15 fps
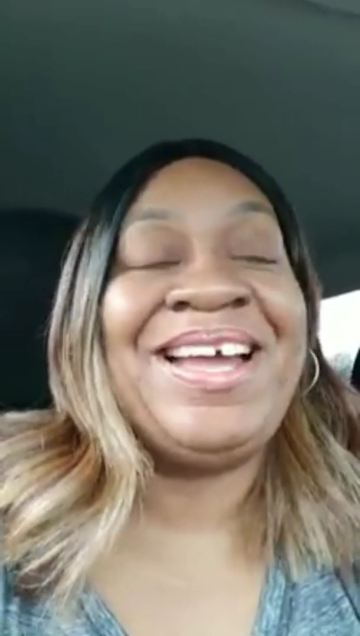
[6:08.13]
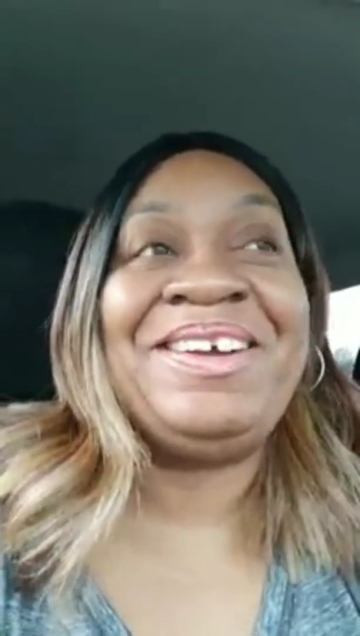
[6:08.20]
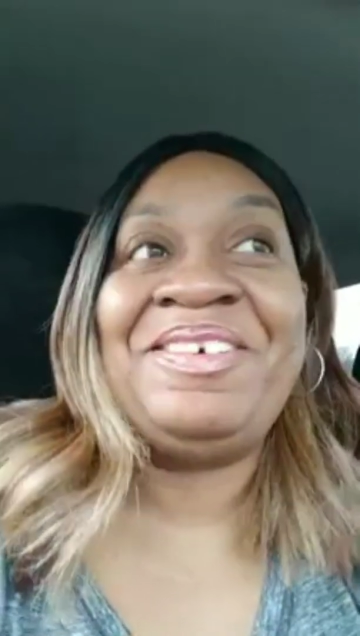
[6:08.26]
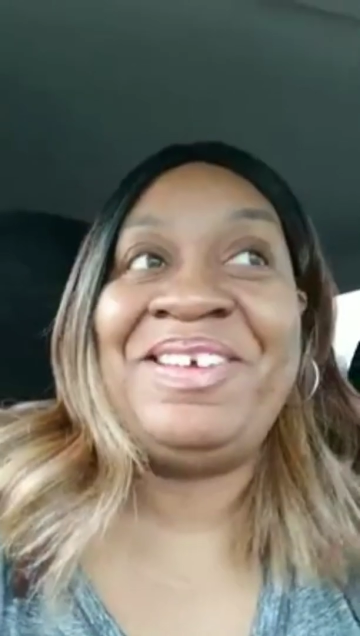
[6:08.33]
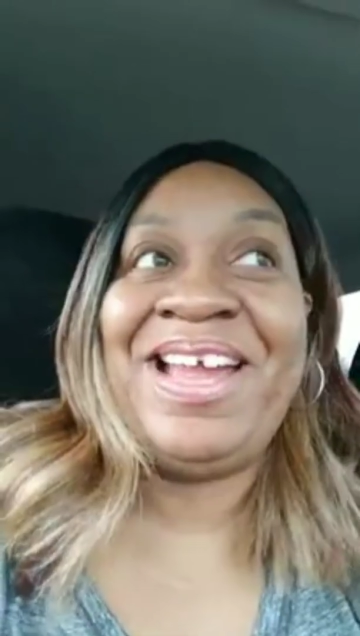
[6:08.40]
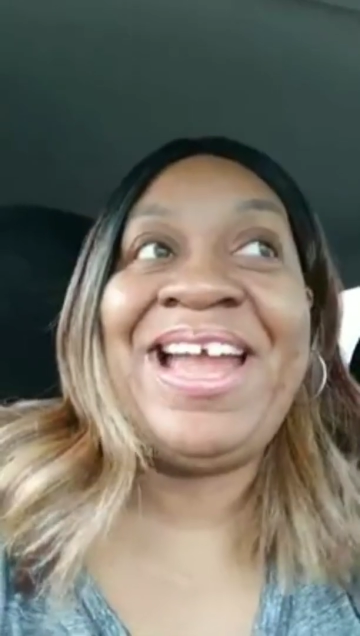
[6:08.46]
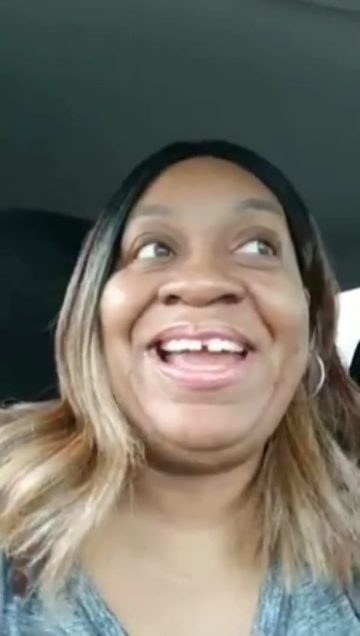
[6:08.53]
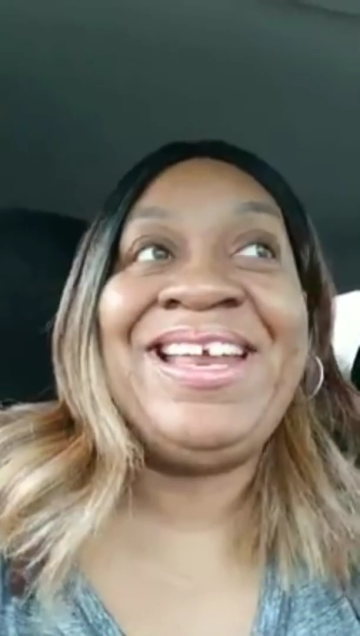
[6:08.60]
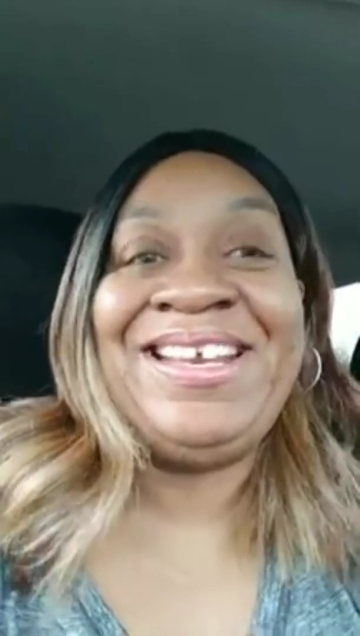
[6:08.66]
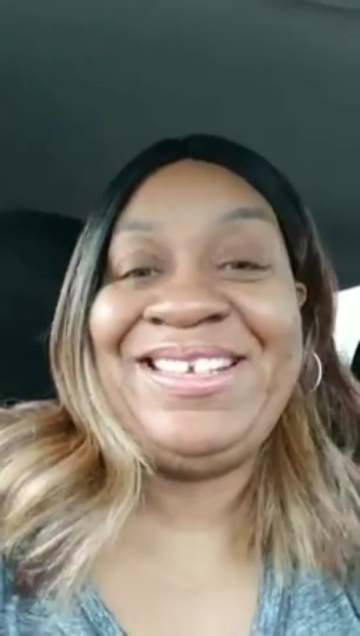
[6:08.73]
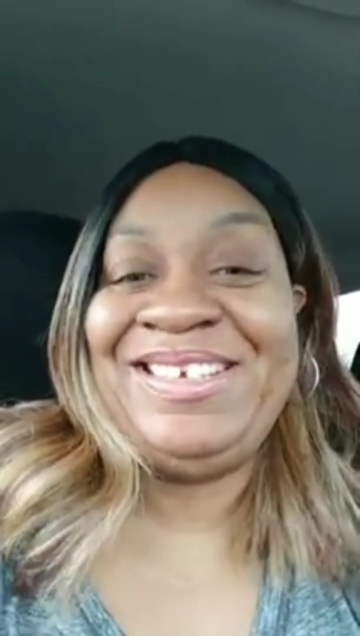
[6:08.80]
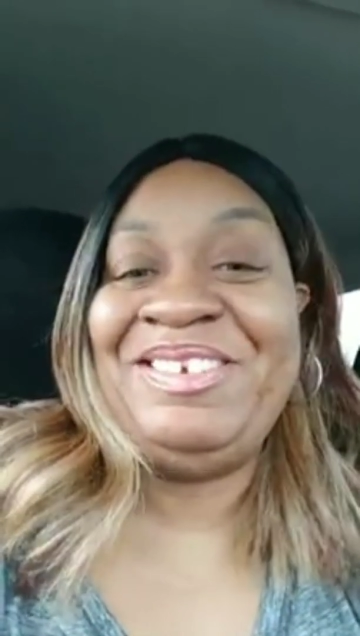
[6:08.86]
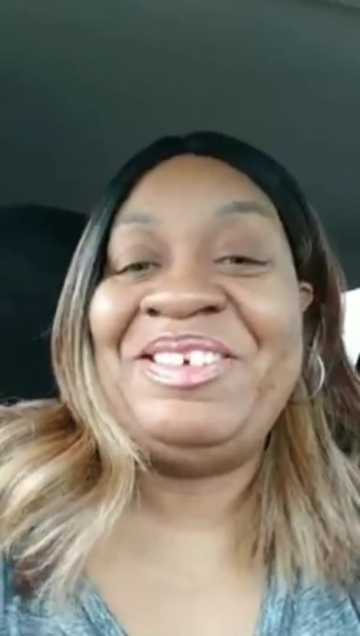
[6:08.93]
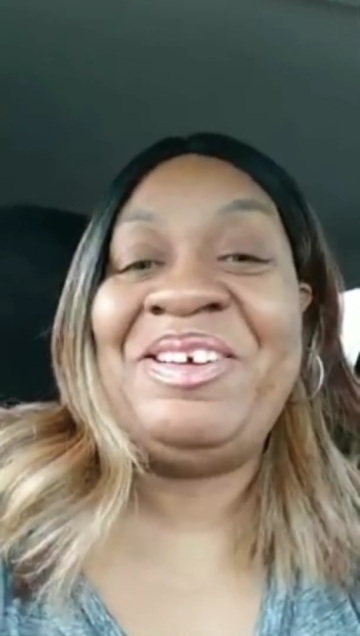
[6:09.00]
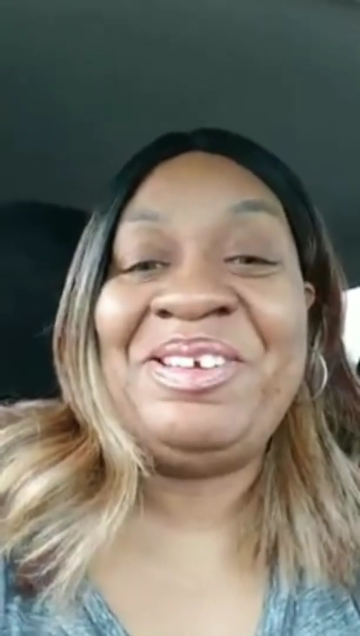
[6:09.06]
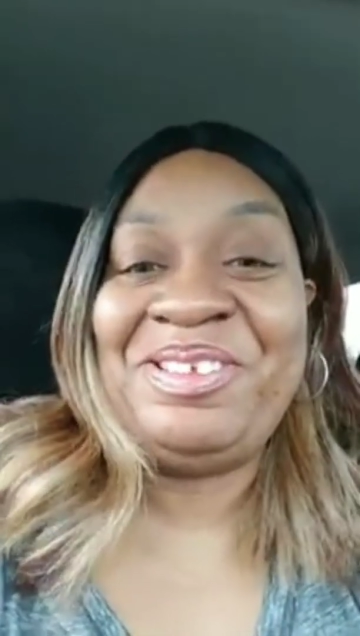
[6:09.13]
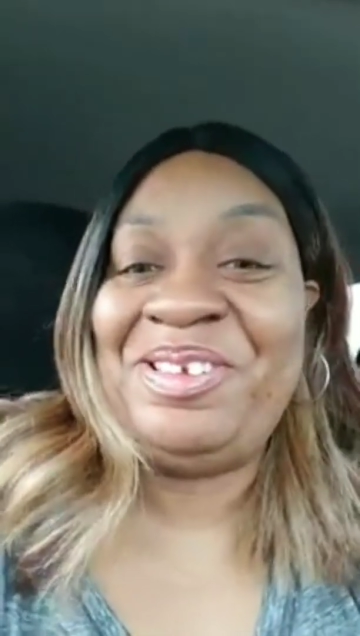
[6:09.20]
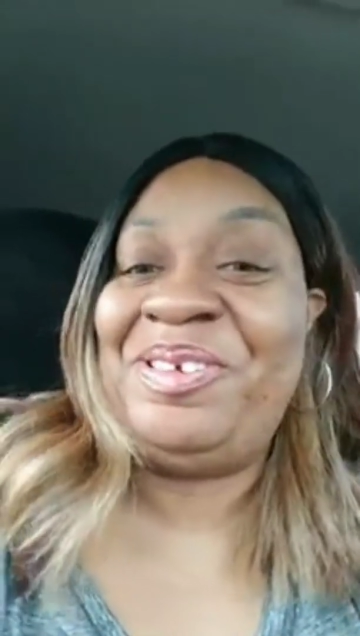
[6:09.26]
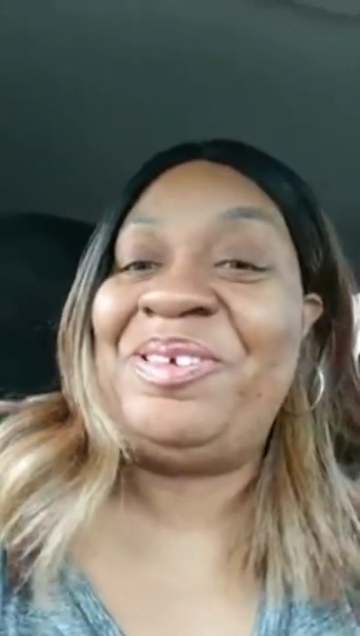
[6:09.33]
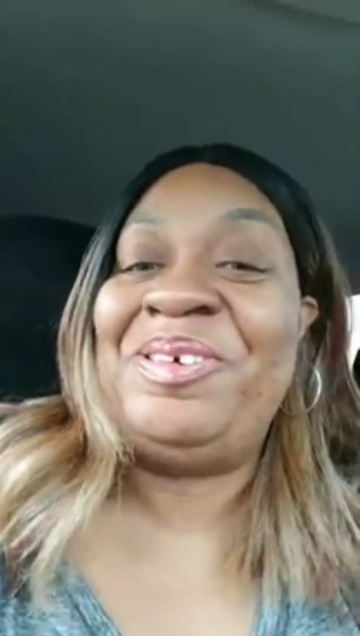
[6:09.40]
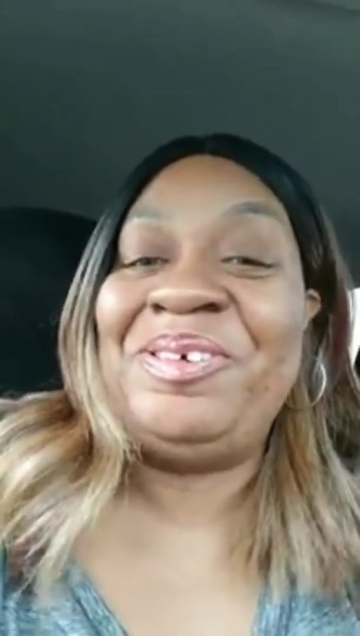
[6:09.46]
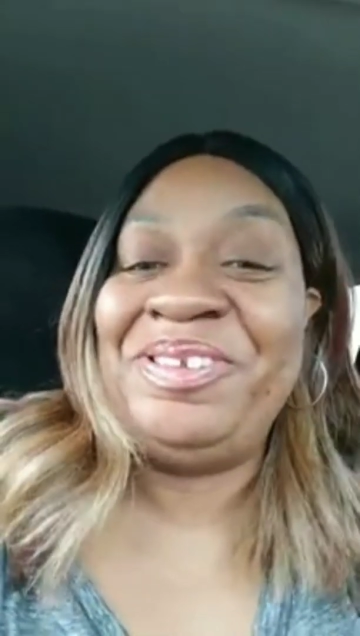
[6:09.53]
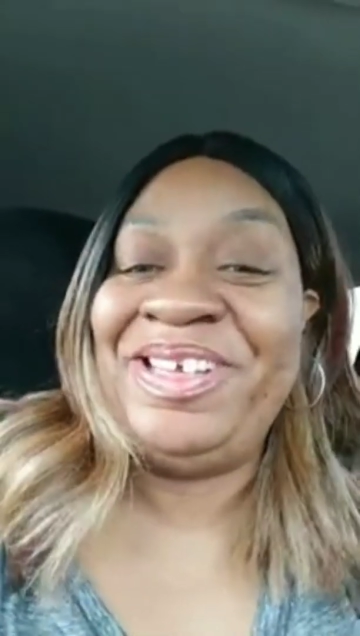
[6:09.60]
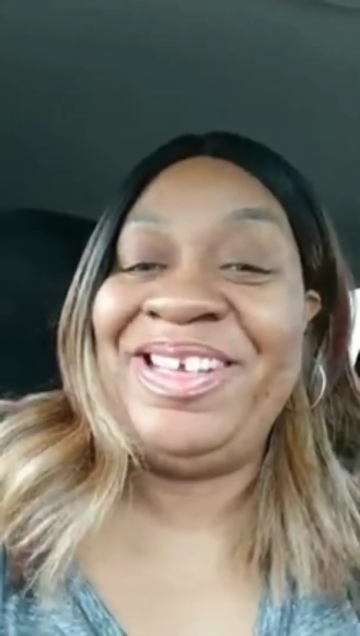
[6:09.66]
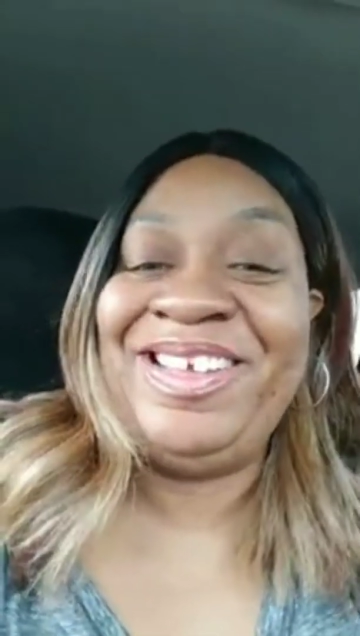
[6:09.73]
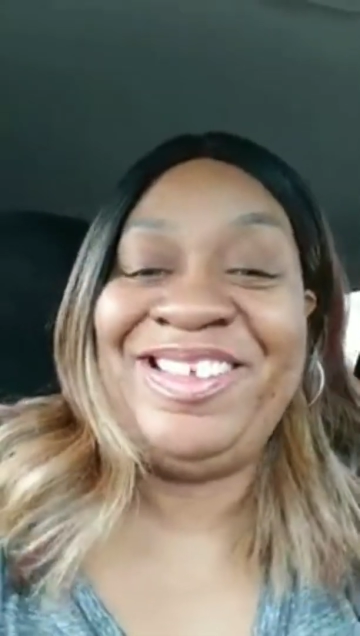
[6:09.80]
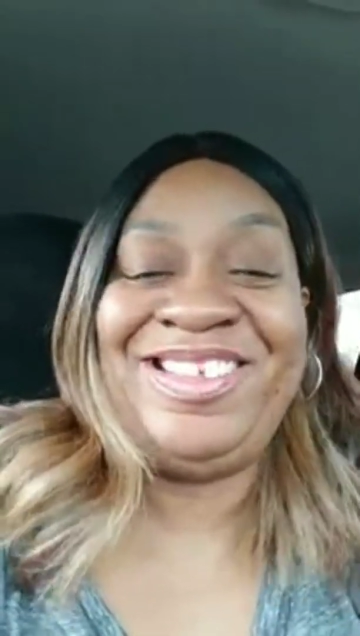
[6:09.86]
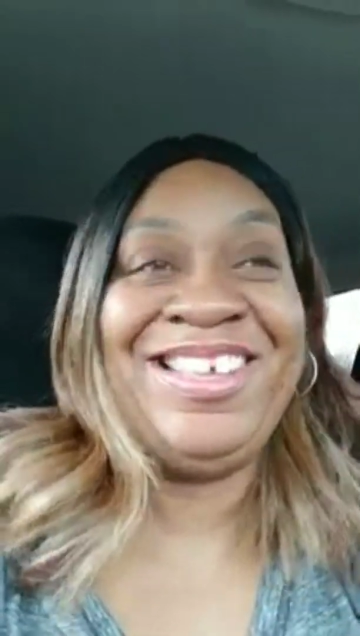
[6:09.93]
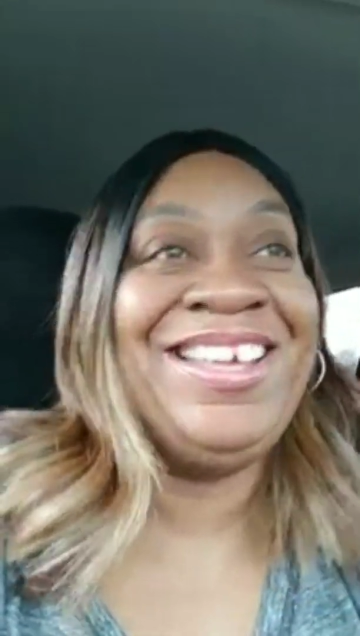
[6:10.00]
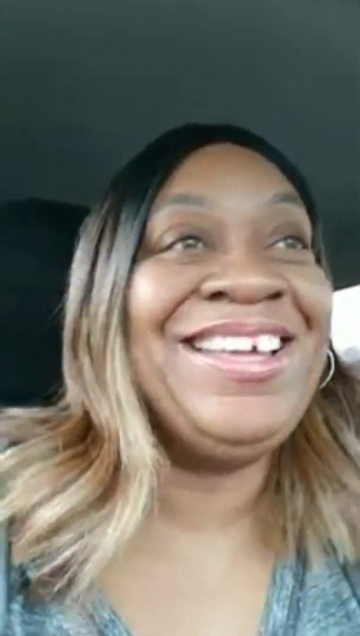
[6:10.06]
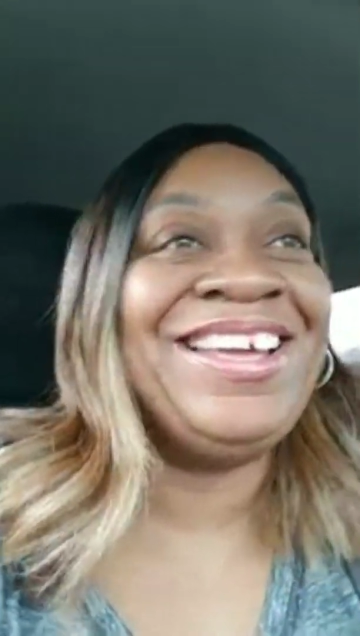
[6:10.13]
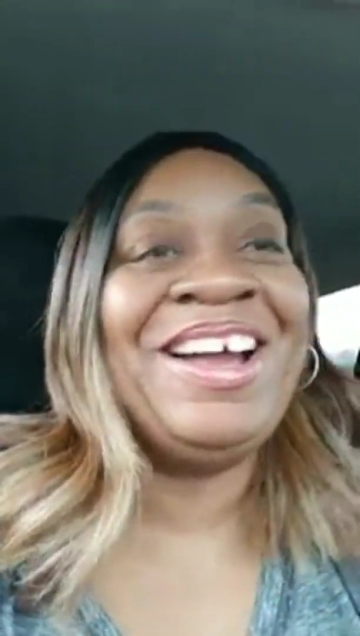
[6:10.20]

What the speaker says: Like, okay, this girl is